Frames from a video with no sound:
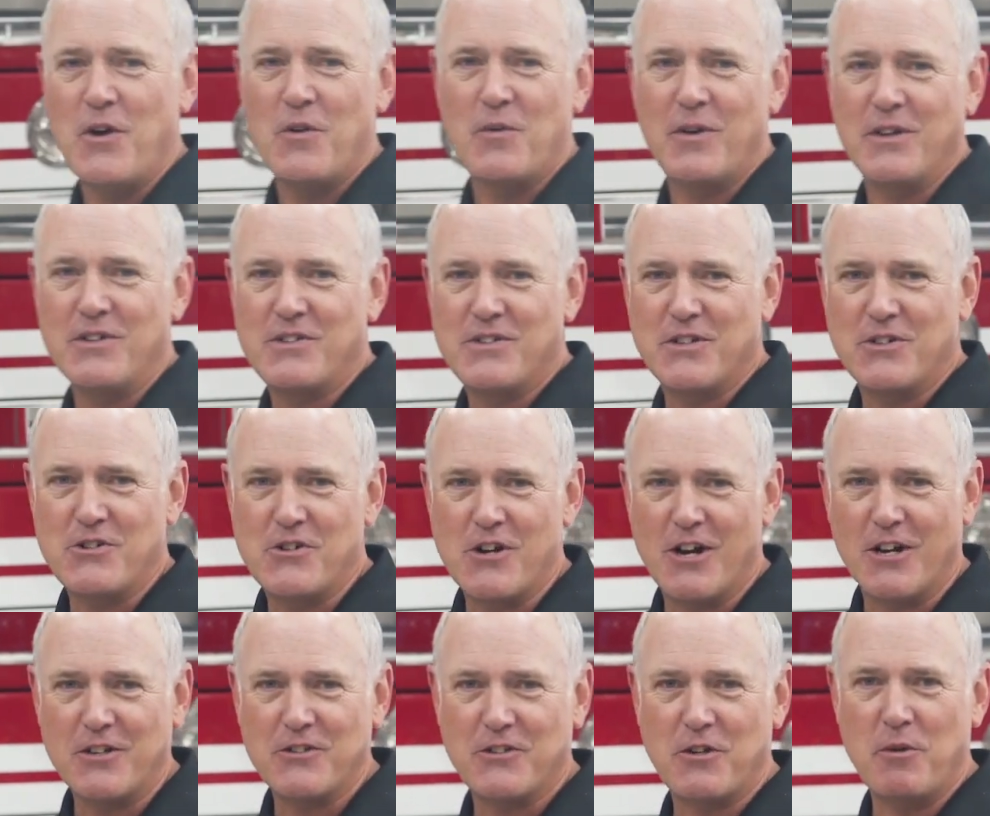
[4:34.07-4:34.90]
Once the
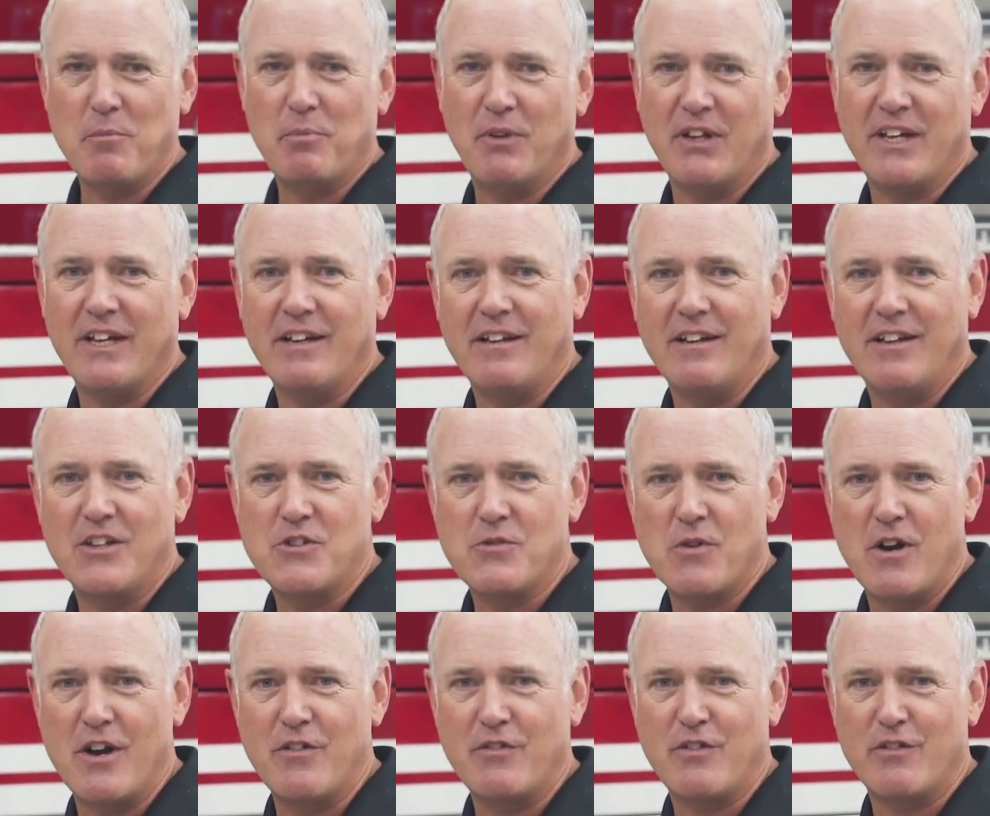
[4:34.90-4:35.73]
truck's complete, it's
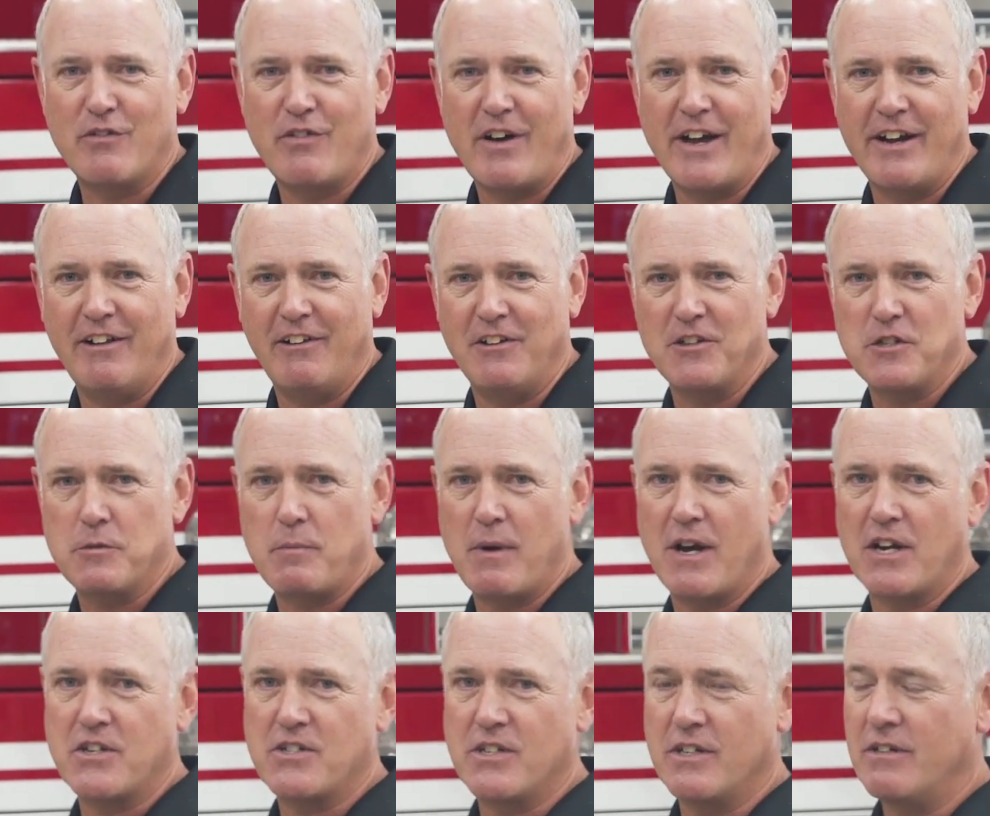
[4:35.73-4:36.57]
ready for final
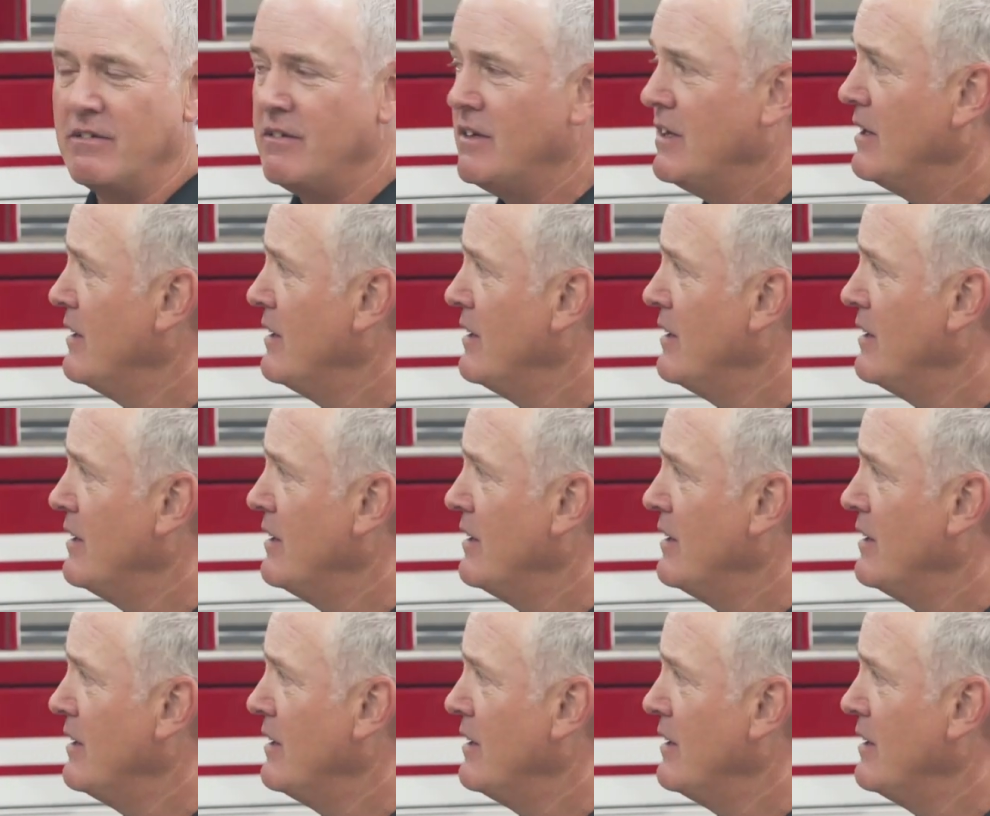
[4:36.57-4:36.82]
inspection.